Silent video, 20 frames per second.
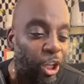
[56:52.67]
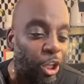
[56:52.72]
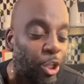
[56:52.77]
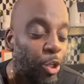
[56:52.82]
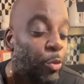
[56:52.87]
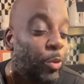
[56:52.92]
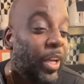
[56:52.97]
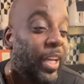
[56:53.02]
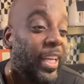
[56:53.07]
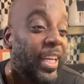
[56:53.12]

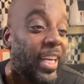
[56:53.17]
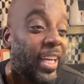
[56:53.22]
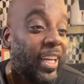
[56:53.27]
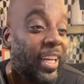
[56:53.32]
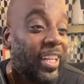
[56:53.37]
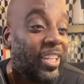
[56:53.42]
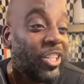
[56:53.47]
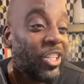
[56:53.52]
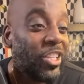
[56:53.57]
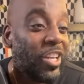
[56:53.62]
You can get it
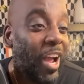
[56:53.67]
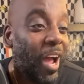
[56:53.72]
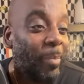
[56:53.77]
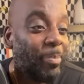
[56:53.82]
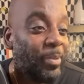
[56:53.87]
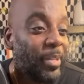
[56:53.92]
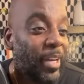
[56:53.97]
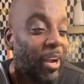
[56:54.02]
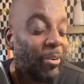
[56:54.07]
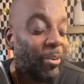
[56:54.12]
at
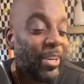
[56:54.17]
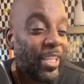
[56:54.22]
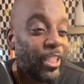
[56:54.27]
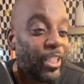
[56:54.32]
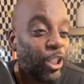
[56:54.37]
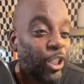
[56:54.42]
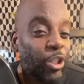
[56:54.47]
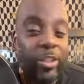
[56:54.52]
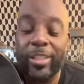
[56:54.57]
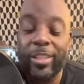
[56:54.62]

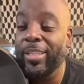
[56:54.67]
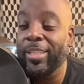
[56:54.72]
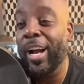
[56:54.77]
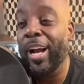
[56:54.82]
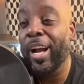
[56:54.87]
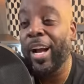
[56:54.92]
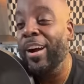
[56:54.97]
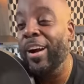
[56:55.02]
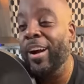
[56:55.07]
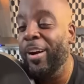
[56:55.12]

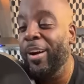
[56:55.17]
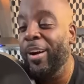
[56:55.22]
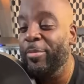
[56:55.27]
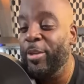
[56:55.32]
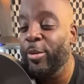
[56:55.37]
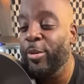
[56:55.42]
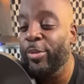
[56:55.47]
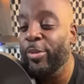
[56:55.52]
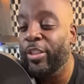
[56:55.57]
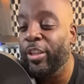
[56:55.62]
shopdariuscooks.com.
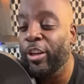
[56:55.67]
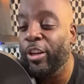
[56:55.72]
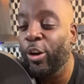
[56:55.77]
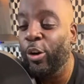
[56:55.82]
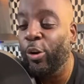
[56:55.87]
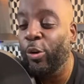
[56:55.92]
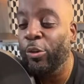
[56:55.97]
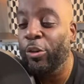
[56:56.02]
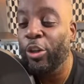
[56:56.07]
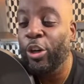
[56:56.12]
Use the
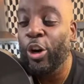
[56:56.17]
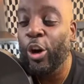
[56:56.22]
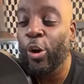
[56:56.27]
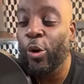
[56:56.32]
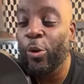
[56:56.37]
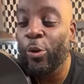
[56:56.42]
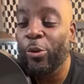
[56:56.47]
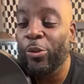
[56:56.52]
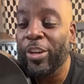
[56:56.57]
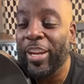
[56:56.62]
code
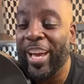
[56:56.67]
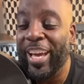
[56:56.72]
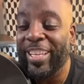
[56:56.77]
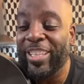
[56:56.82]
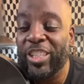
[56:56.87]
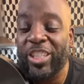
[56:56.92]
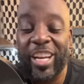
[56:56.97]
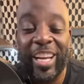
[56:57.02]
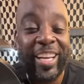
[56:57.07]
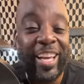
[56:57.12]
GOLD at
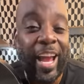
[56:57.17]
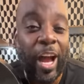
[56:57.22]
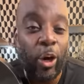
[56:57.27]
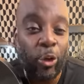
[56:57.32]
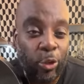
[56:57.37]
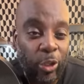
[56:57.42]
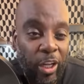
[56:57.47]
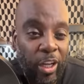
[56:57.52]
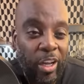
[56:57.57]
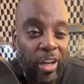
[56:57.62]
checkout
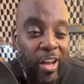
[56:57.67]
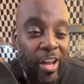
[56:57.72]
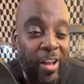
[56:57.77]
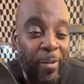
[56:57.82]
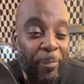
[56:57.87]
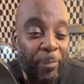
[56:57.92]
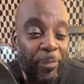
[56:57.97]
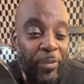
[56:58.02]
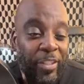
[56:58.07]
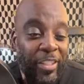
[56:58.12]

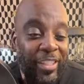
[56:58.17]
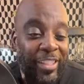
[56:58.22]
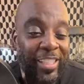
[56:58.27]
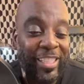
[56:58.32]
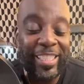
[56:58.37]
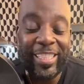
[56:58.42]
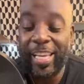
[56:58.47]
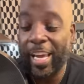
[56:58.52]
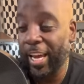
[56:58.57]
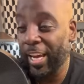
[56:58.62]
to
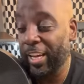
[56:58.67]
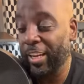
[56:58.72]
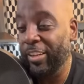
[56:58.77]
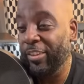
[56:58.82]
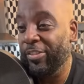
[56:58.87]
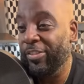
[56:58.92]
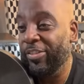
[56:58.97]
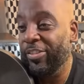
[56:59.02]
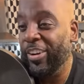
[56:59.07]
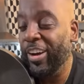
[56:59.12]
save
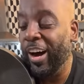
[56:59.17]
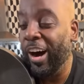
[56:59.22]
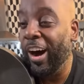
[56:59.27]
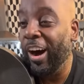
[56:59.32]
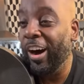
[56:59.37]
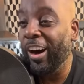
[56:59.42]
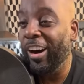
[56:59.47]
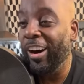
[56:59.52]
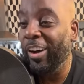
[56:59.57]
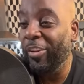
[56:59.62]

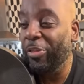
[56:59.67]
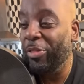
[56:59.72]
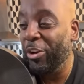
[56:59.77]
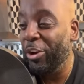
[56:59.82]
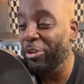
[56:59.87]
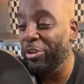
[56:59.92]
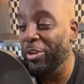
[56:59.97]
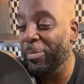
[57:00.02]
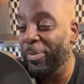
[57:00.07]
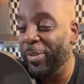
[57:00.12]
uh,
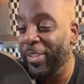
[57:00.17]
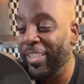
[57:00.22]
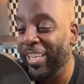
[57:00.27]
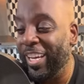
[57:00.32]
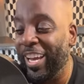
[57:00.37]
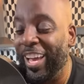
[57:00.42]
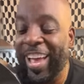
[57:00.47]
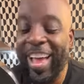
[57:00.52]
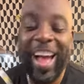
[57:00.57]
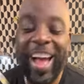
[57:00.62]
30%.